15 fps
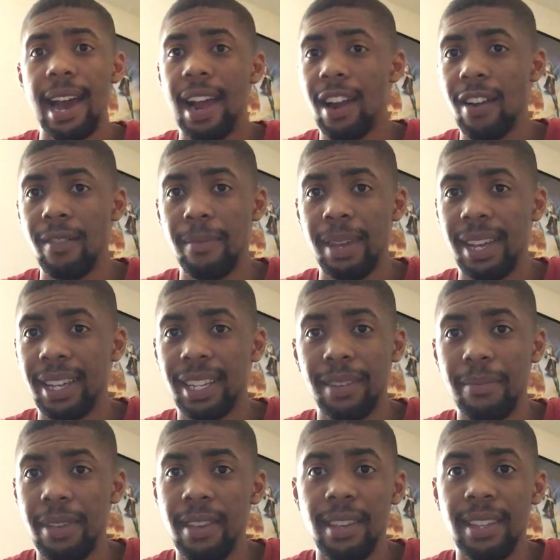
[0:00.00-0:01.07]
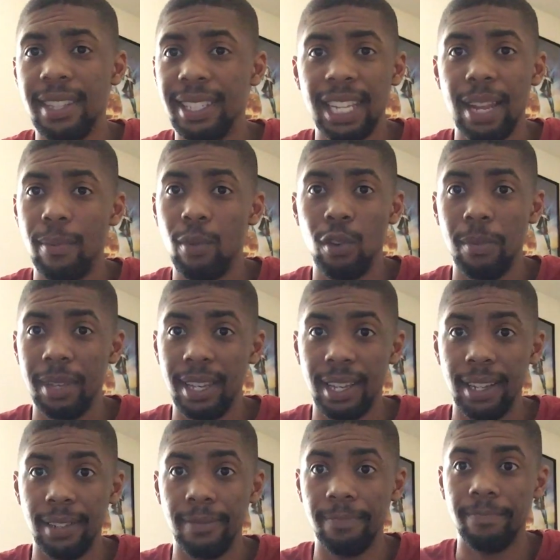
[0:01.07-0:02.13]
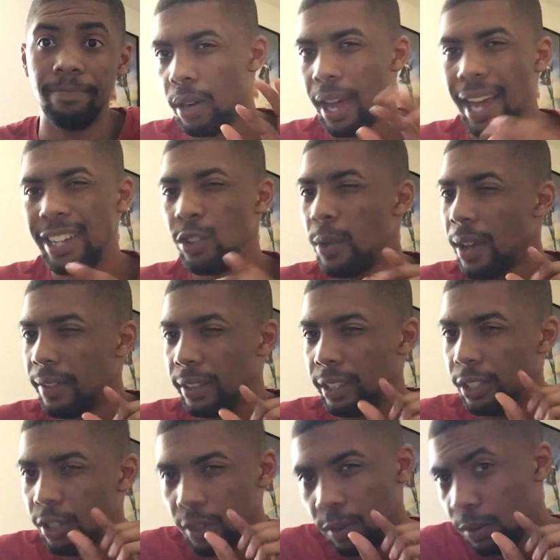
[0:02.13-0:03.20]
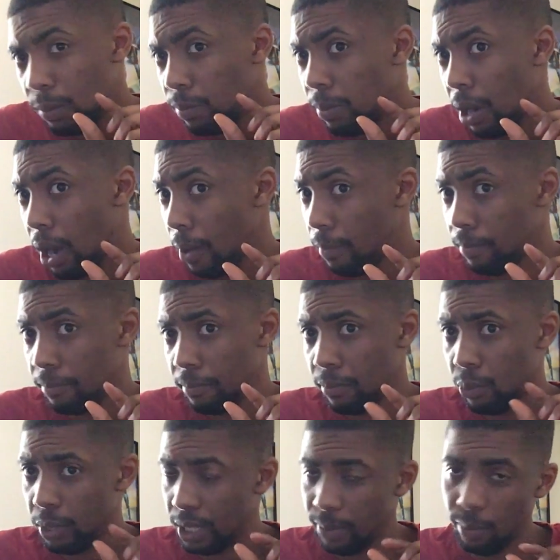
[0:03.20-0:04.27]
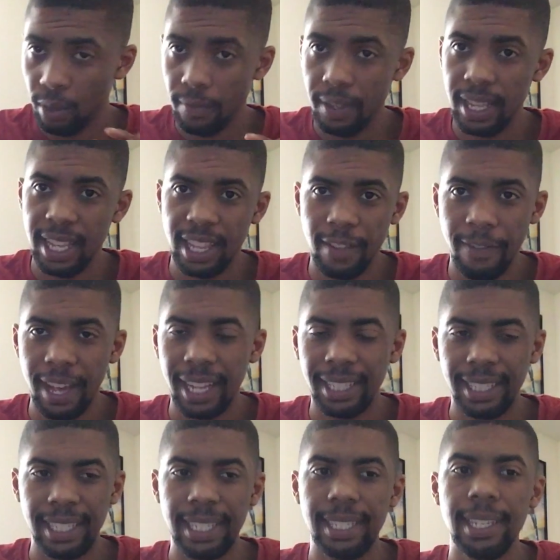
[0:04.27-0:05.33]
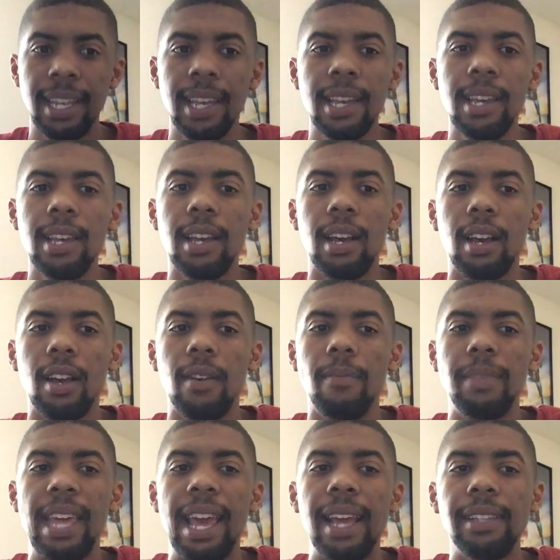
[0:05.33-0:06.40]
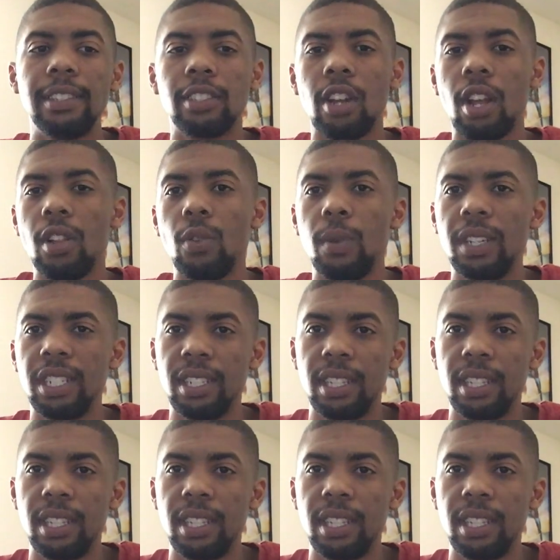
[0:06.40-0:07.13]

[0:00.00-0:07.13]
Iron Man could be in the same room again. I do have a little problem with the movie. The fact is, they had Scarlet Witch